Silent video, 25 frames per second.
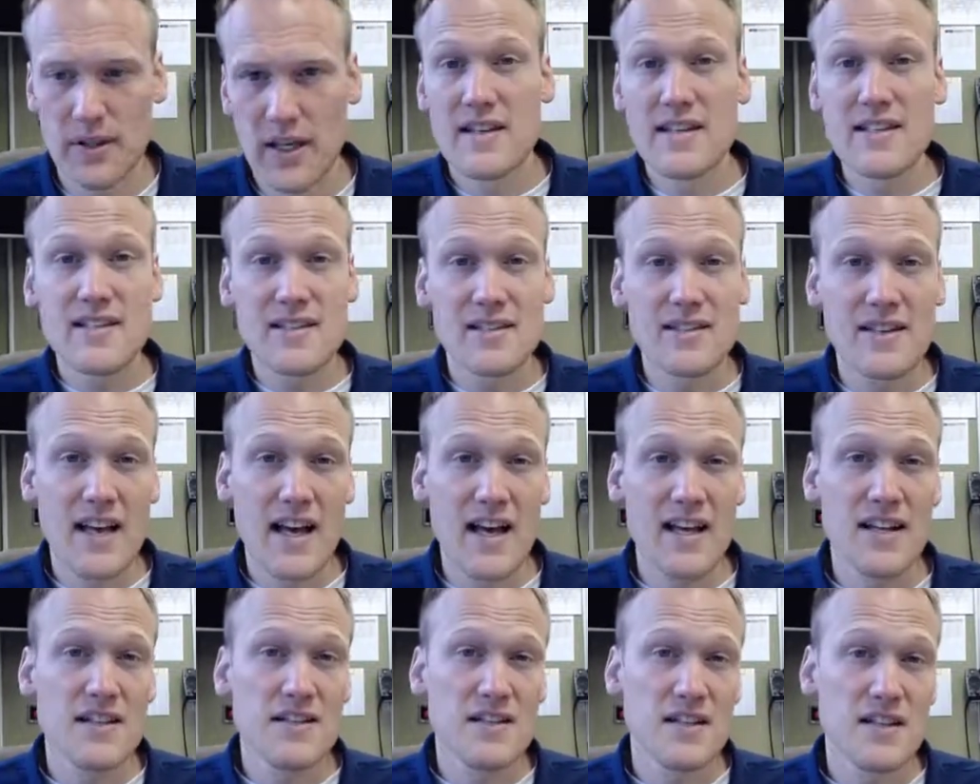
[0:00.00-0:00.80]
This
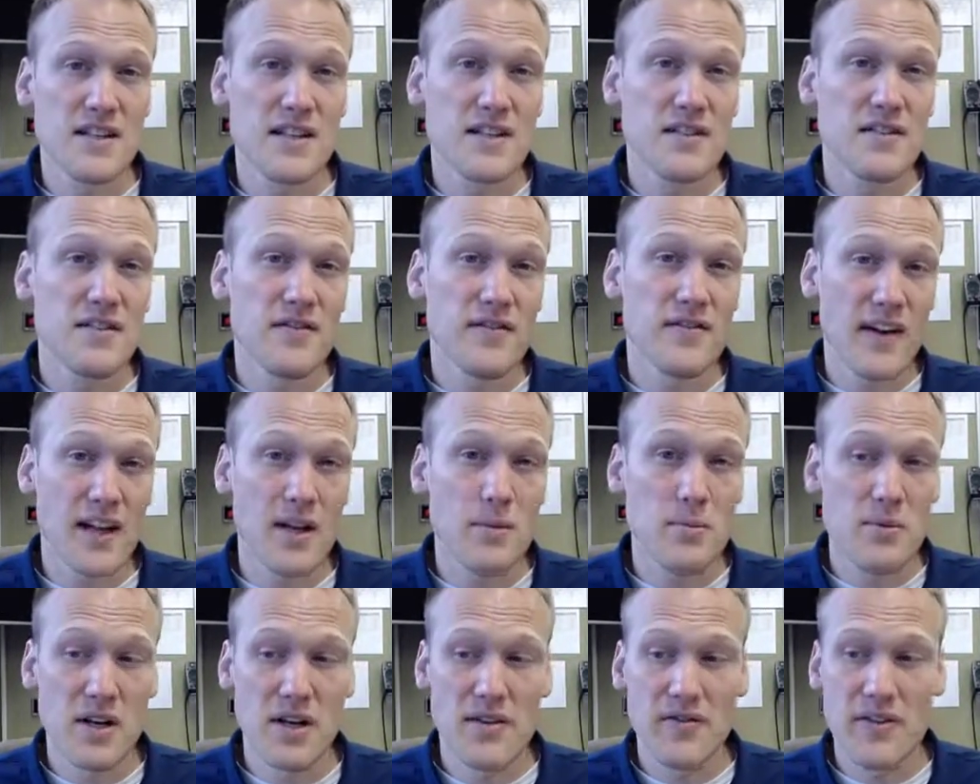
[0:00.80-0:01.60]
led to the
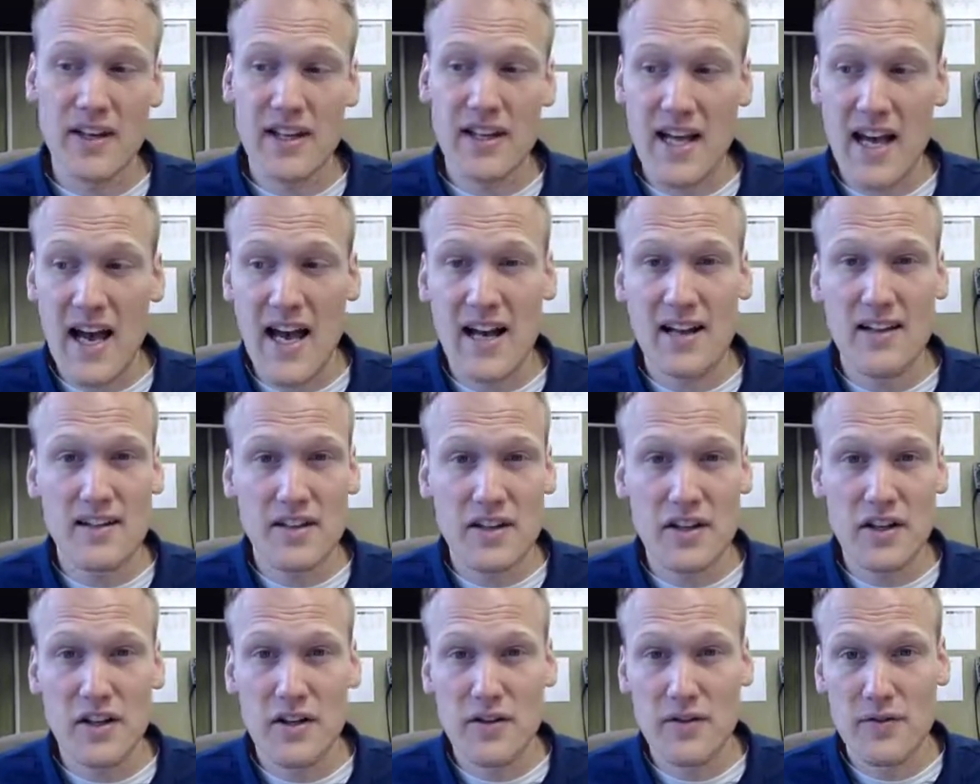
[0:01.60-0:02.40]
development of a
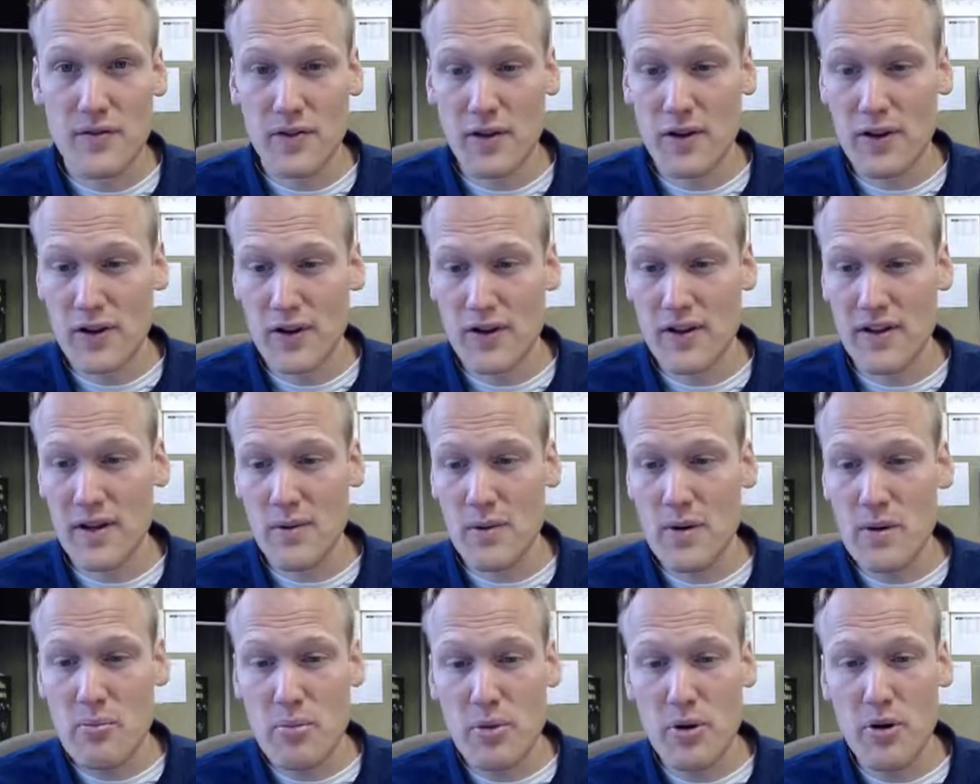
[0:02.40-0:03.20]
catalytic converter
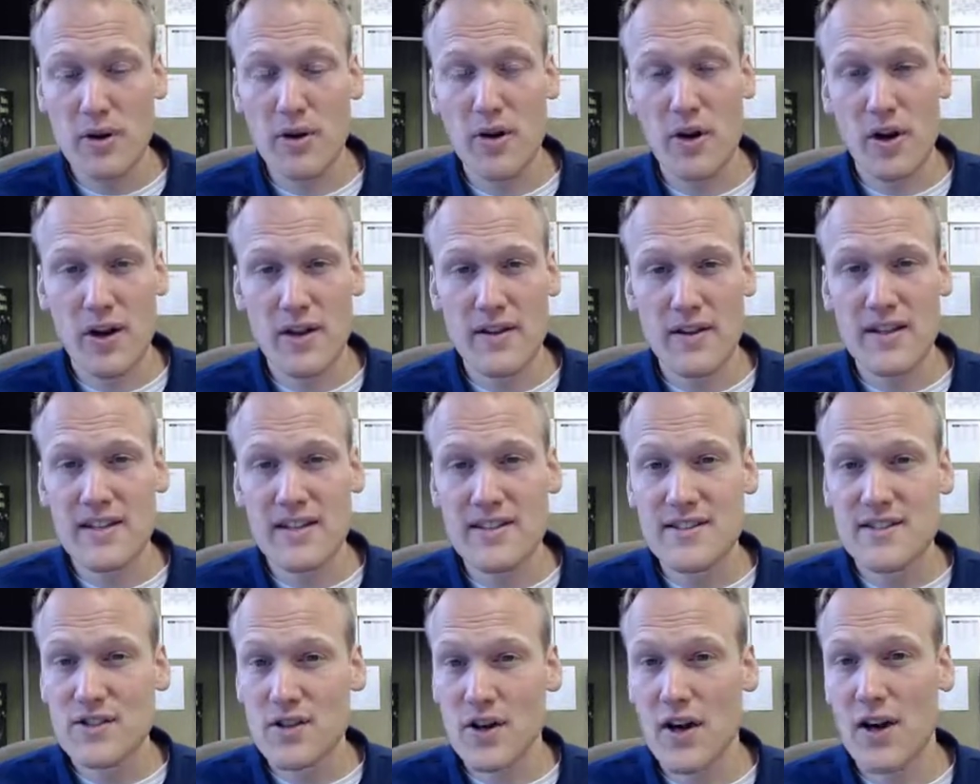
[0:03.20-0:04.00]
that we put on the
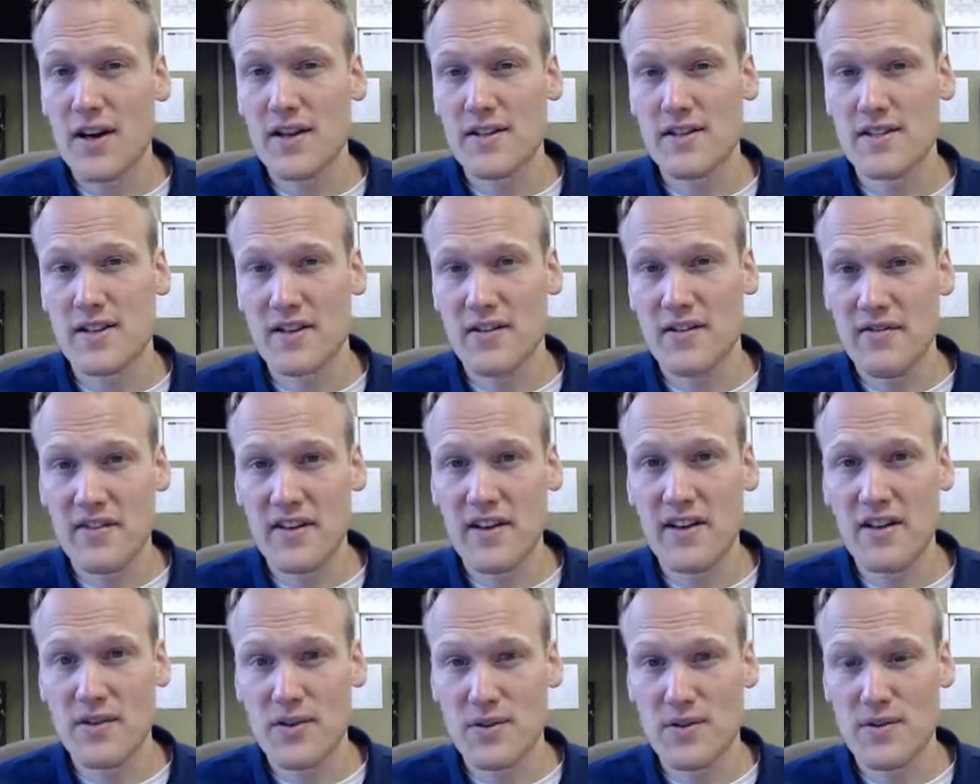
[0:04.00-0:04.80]
exhaust of
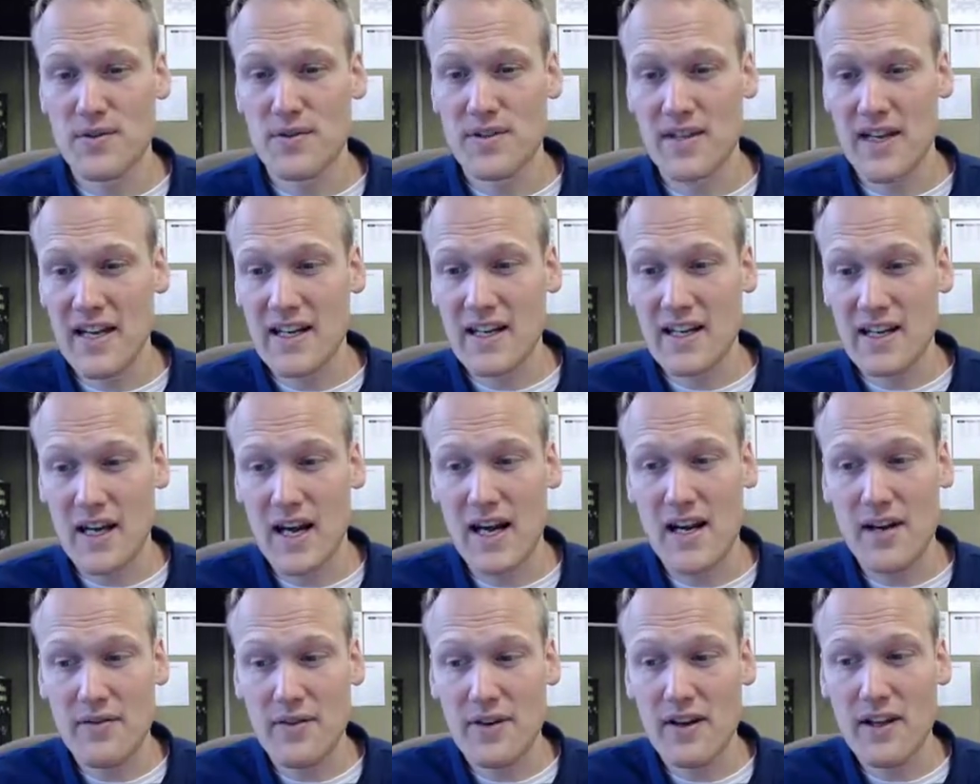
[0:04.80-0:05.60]
vehicles and
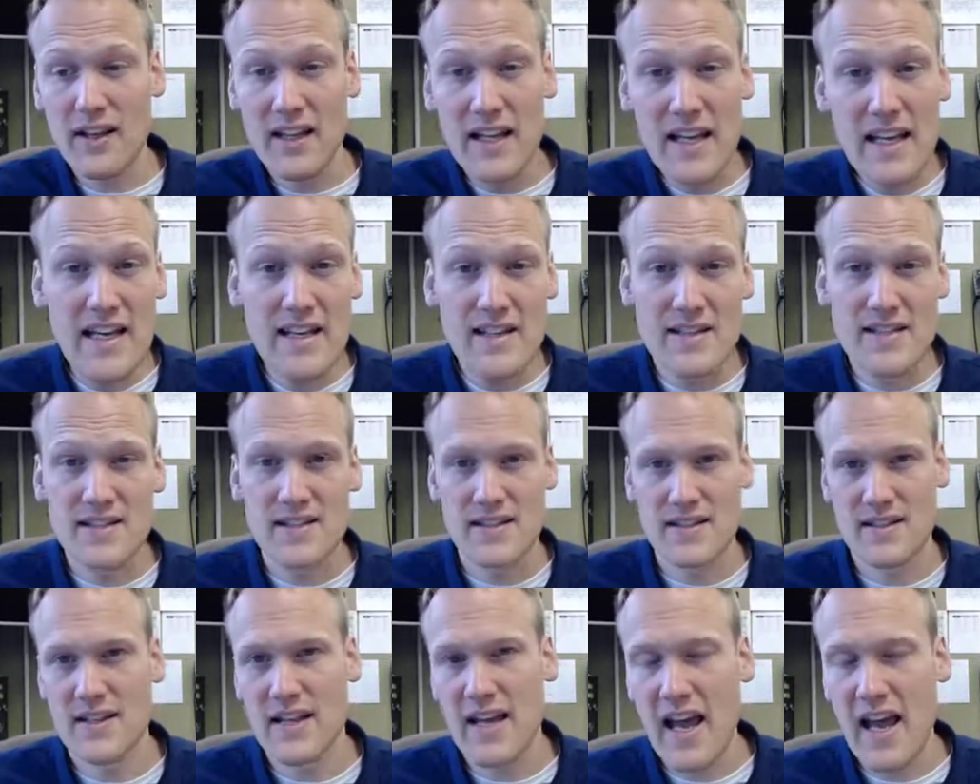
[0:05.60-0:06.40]
kind of
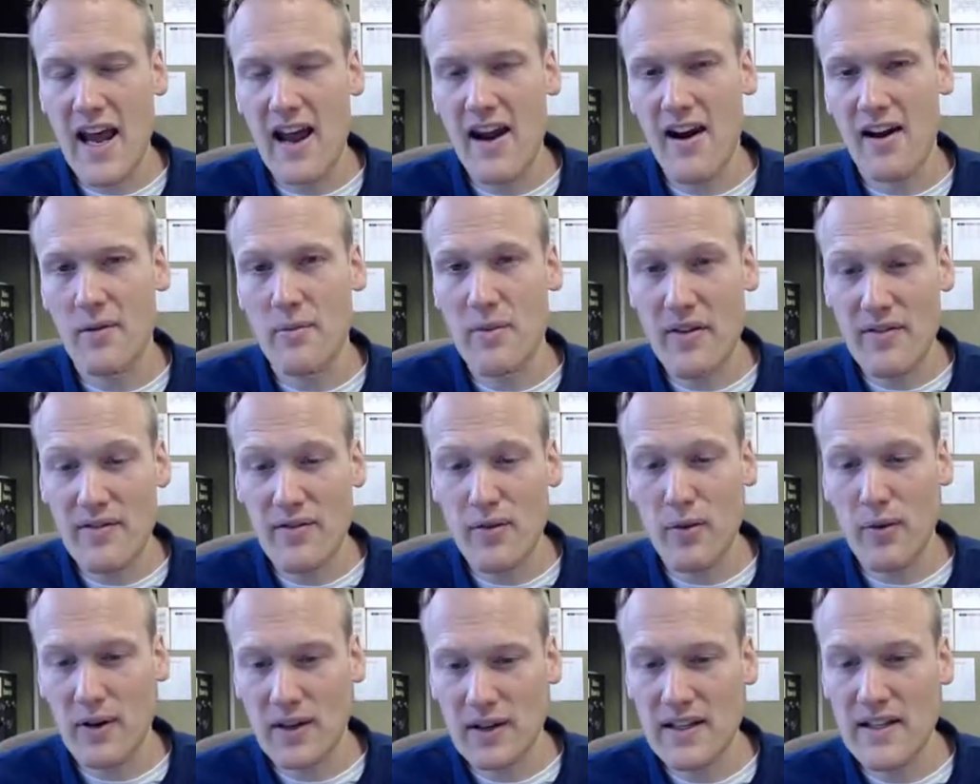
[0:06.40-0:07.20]
cleans the air
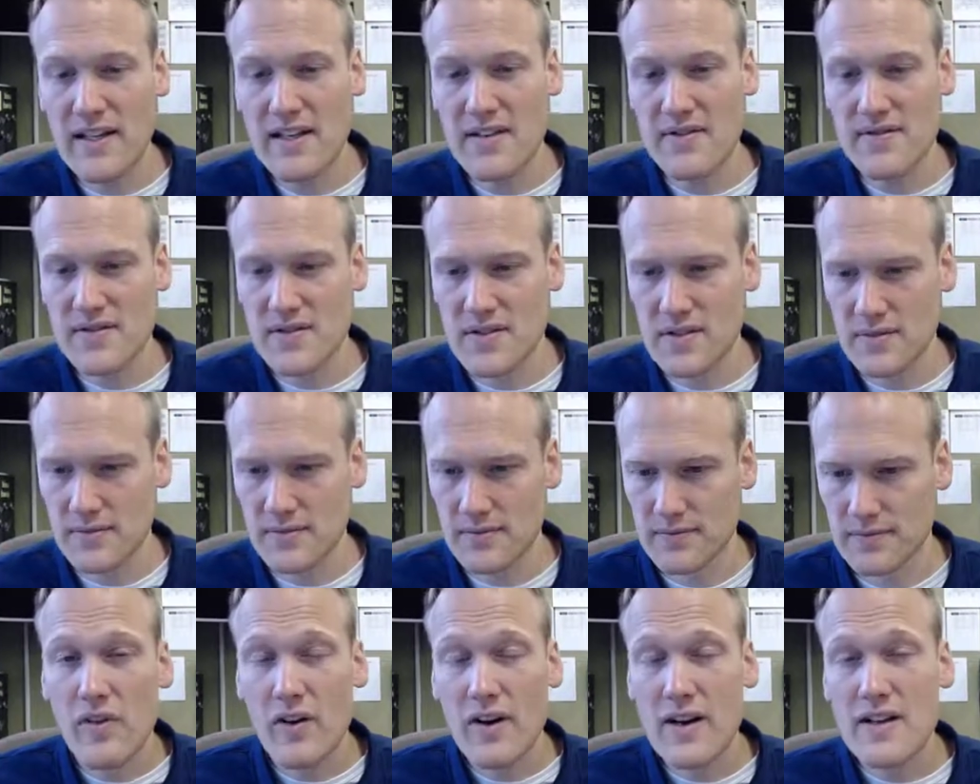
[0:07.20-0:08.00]
before it leaves.
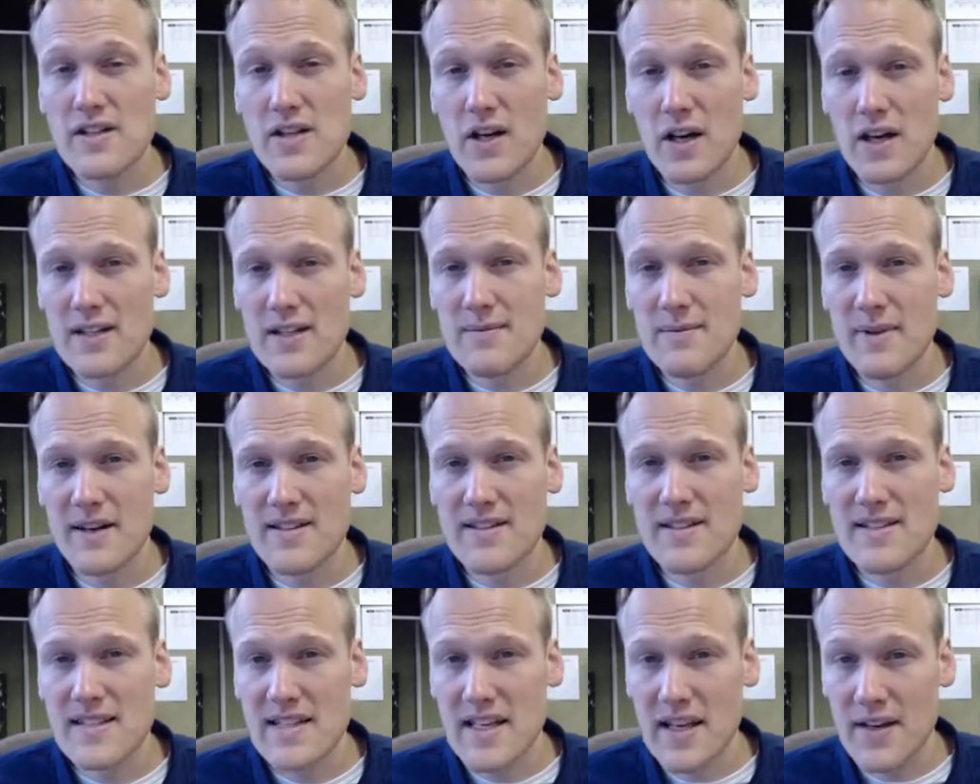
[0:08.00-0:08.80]
We've already talked
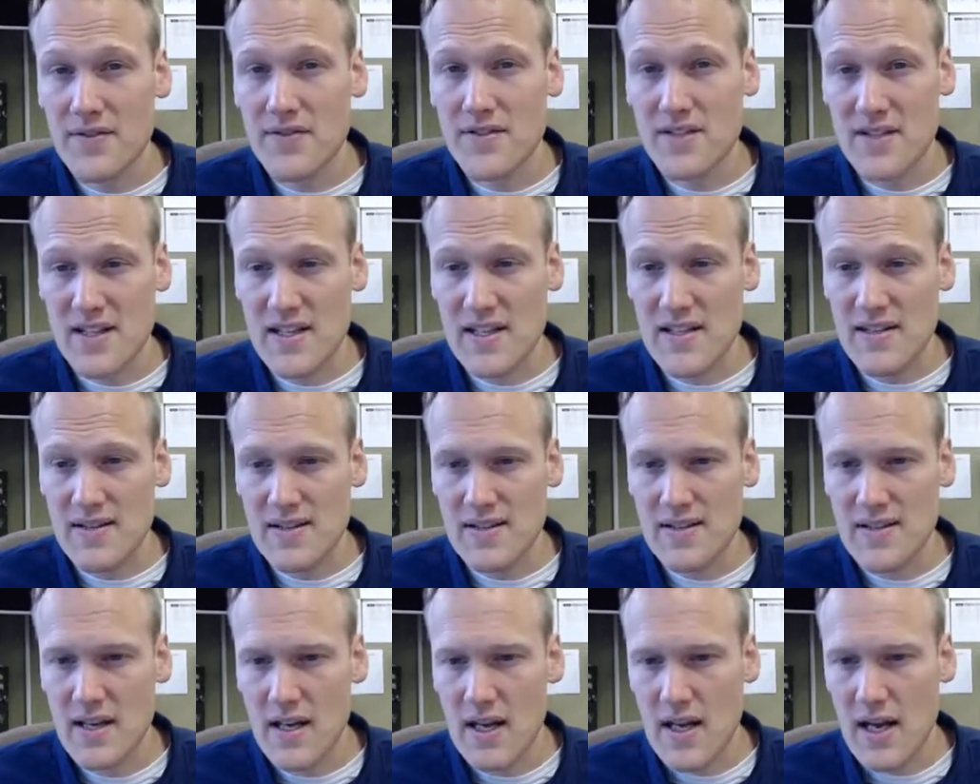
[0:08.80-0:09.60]
about
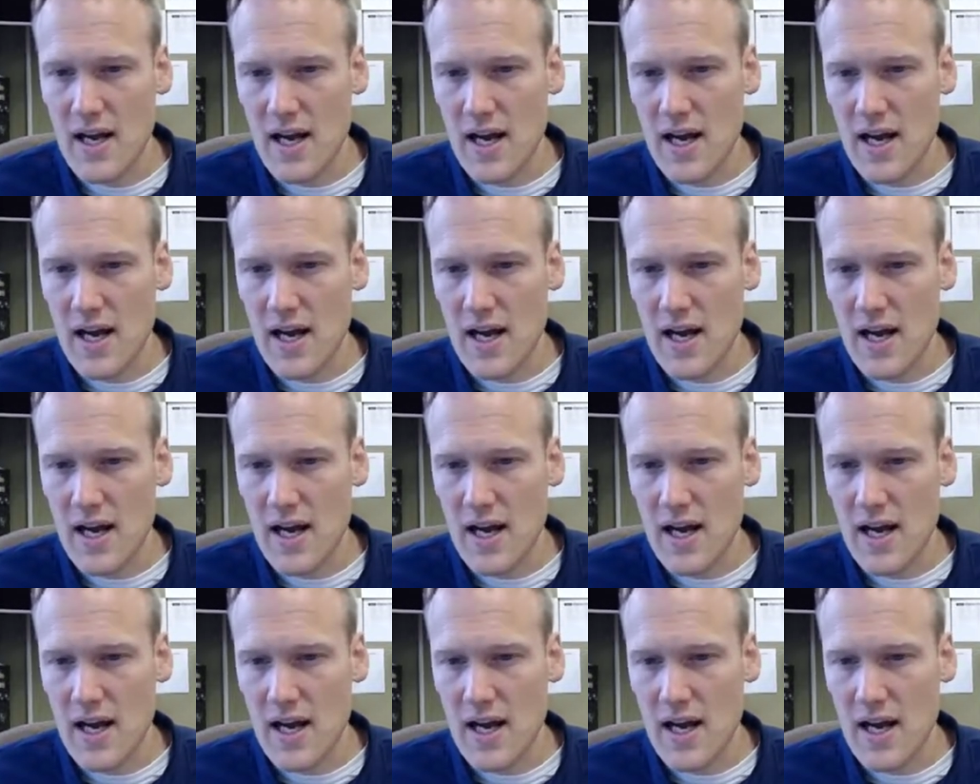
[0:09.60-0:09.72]
CFCs.